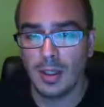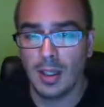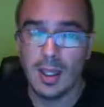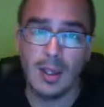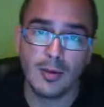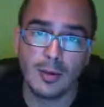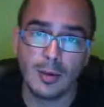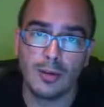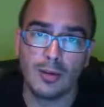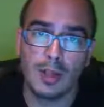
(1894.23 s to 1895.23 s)
And of
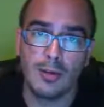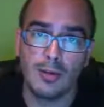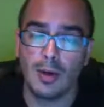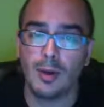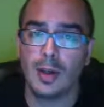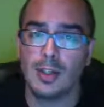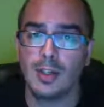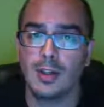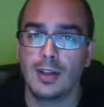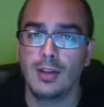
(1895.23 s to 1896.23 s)
course, if you are
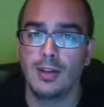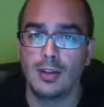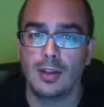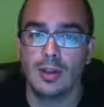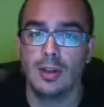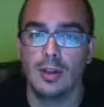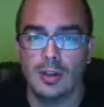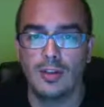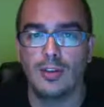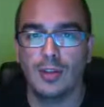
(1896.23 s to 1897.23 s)
watching this
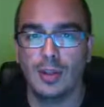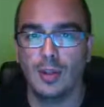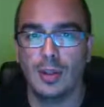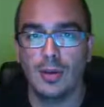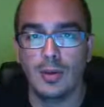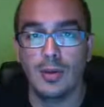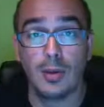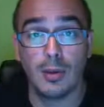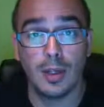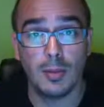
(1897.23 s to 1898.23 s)
is helping you
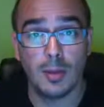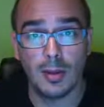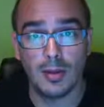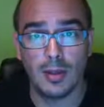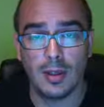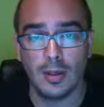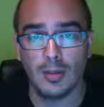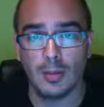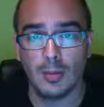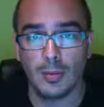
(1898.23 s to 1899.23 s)
already by learning
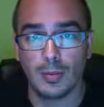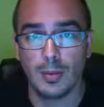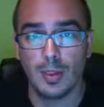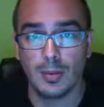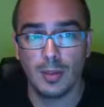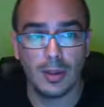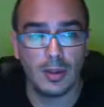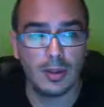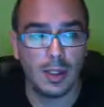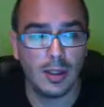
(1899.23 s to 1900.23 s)
some really, really
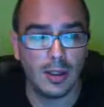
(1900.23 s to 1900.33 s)
great